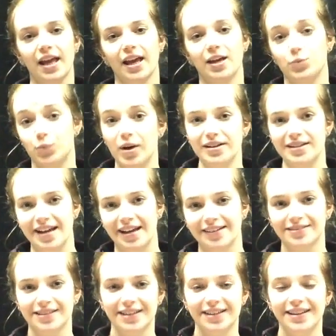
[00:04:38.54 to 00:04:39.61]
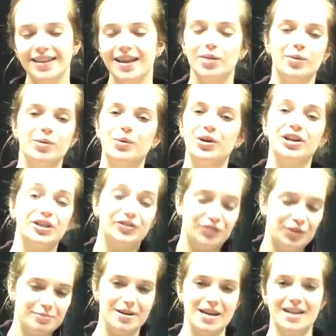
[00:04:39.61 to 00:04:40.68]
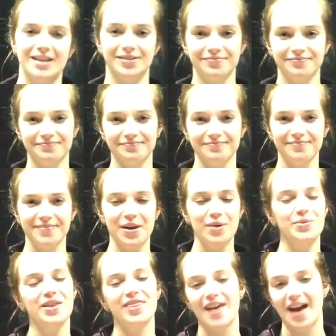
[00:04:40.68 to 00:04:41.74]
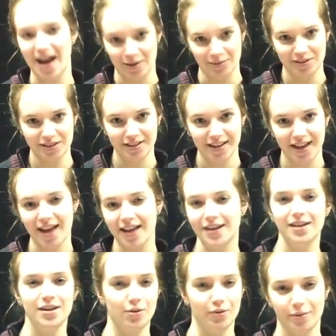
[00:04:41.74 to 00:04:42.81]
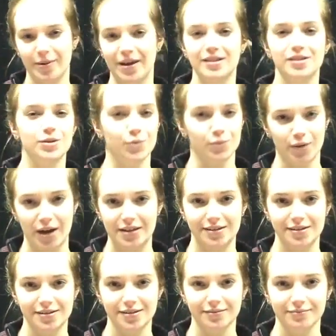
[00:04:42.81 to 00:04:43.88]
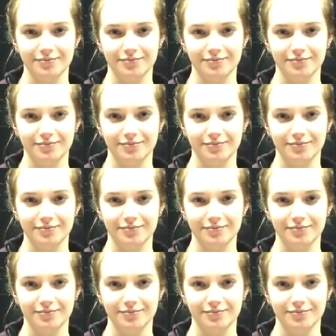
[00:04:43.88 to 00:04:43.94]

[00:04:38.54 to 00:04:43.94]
And one day, they'll be working for me, without any yoga pants rights.